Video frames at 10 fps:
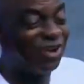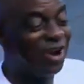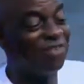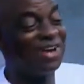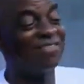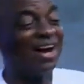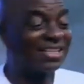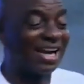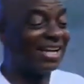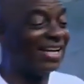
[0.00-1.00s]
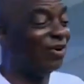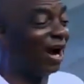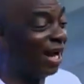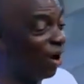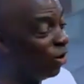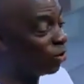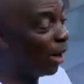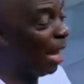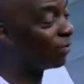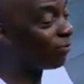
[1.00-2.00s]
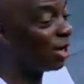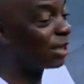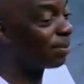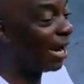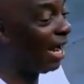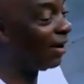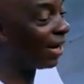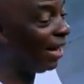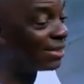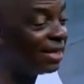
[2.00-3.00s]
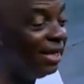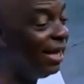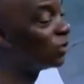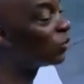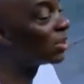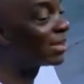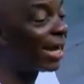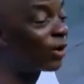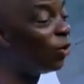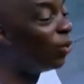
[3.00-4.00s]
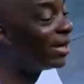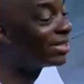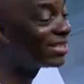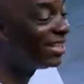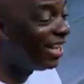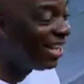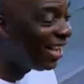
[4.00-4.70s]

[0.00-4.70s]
you have never tried it. You are not going to write 40 prayer outlines. It will take you weeks.